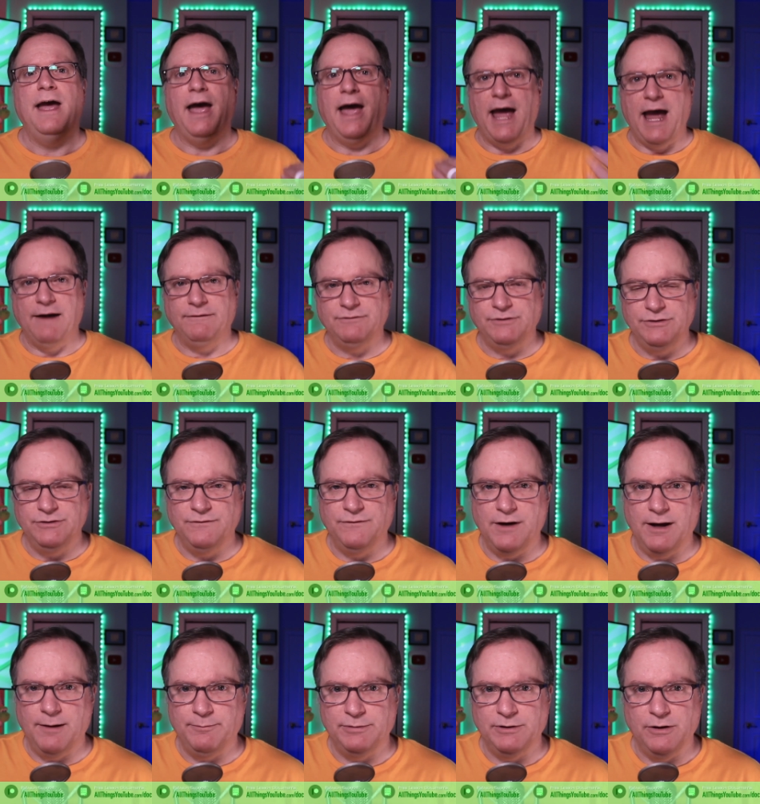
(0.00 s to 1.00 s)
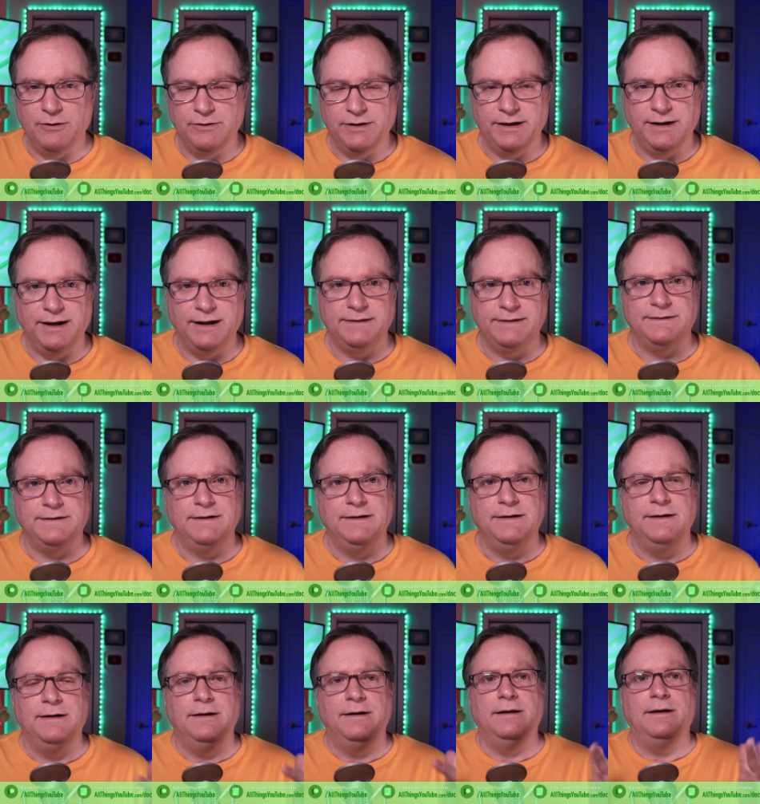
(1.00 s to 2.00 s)
After you've uploaded it,
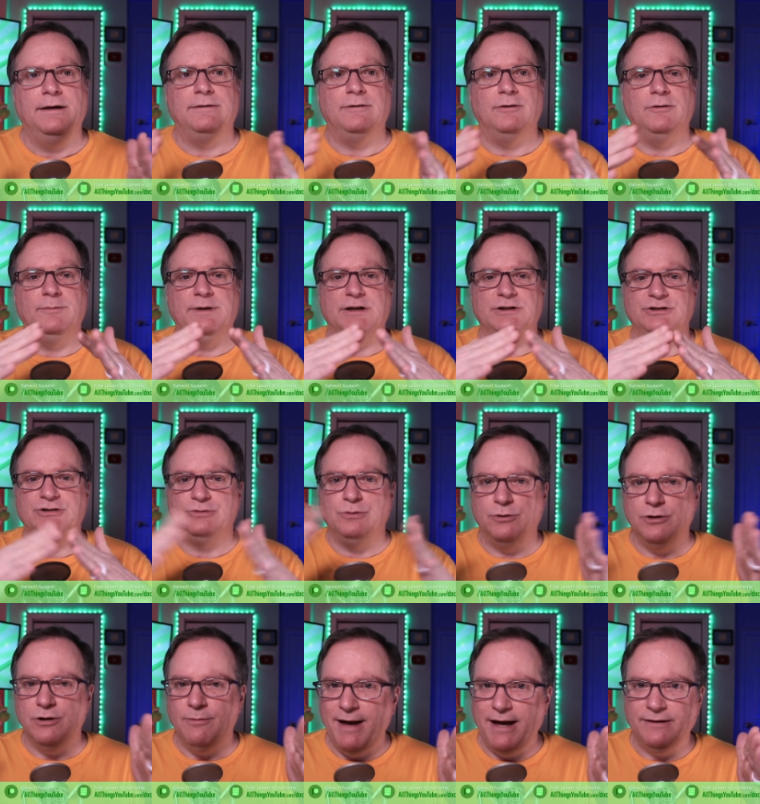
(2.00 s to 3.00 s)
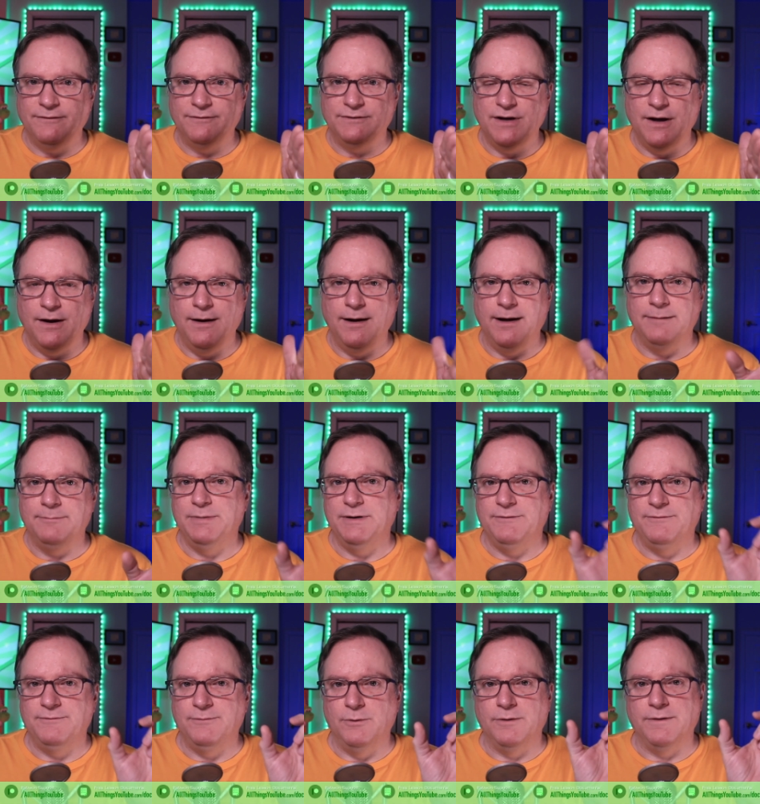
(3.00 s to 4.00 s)
there'll be a short amount of time
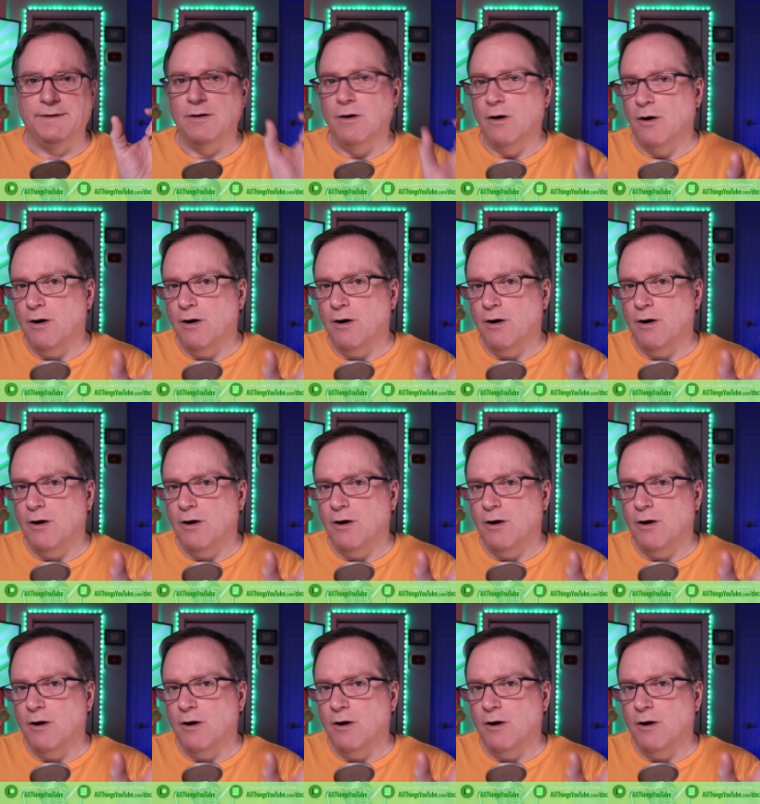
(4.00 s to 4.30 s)
before the